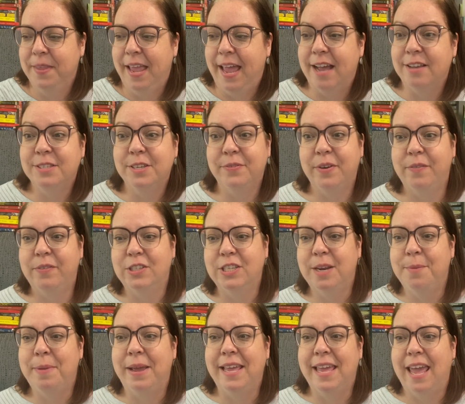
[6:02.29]
House at
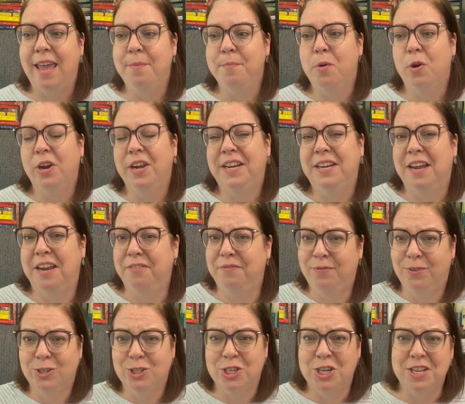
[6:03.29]
Riverton by Kate Morton.
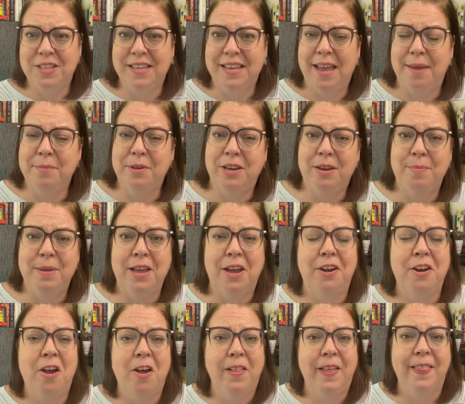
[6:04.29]
Unfortunately, I'm going to be
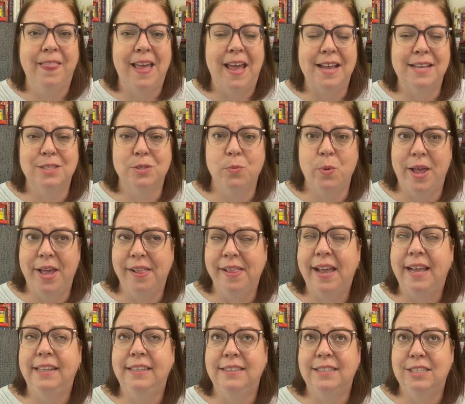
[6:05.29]
unhauling that as well.
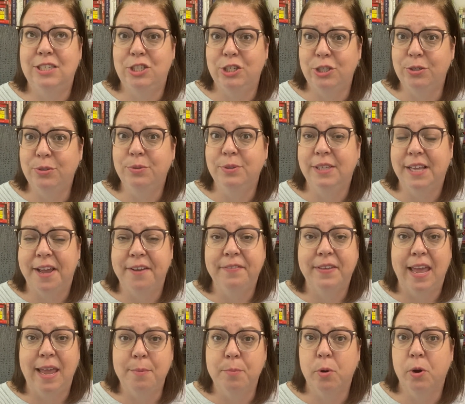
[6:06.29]
I do love
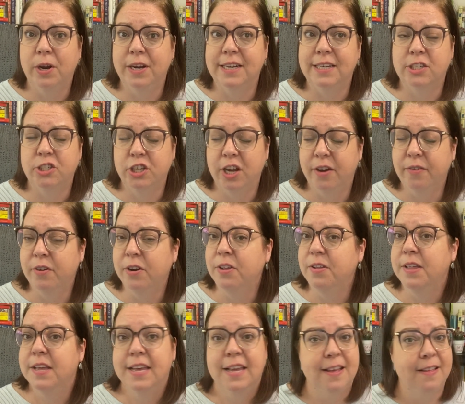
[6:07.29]
Kate Morton in
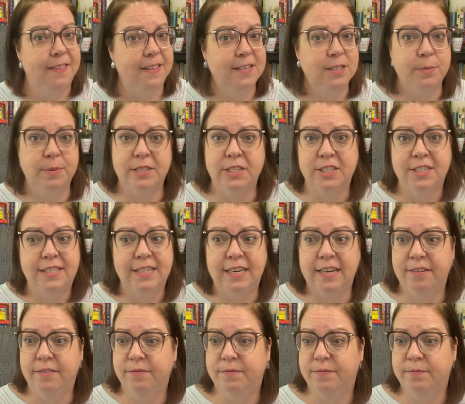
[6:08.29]
general. This one just
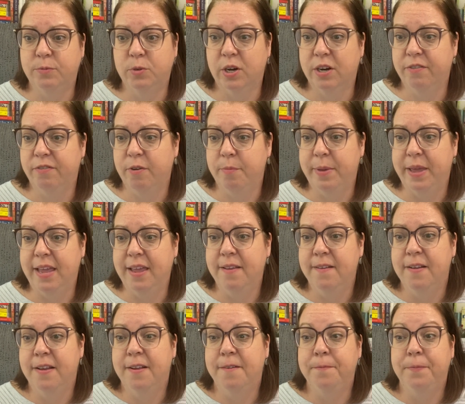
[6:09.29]
didn't work for
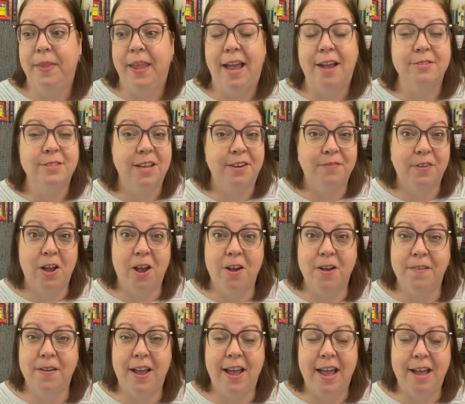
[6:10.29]
me. House on
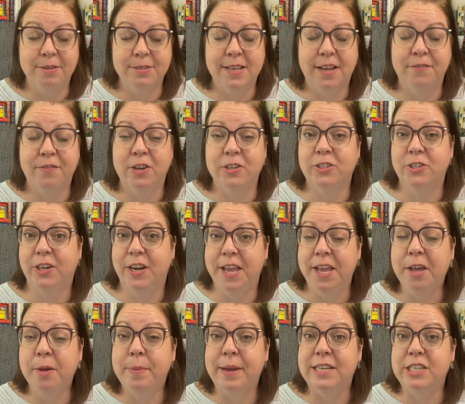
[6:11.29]
House on Foster
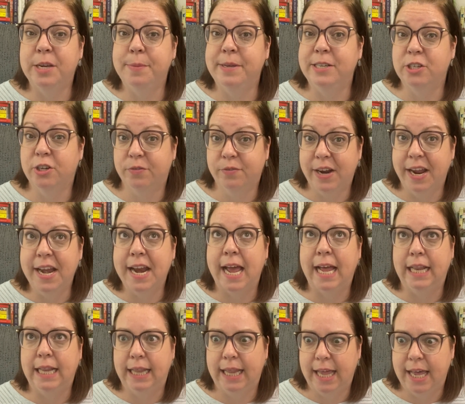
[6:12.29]
Hill by Jamie Jo Wright.
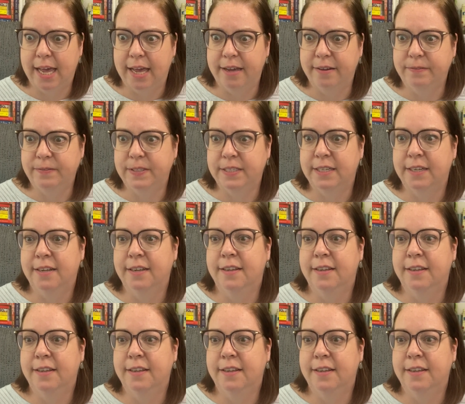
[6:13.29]
I loved.